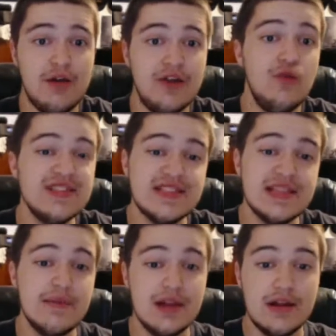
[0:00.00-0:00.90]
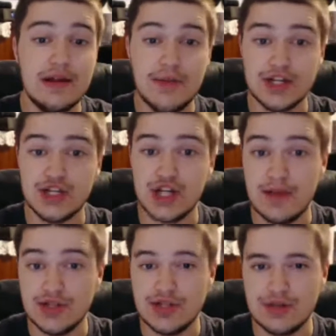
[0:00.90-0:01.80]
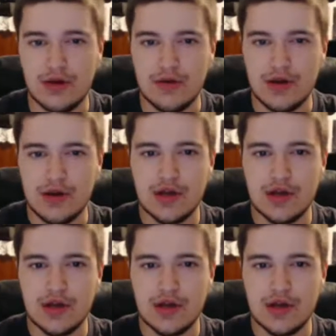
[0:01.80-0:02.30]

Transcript: He was eliminated by Sheamus, though.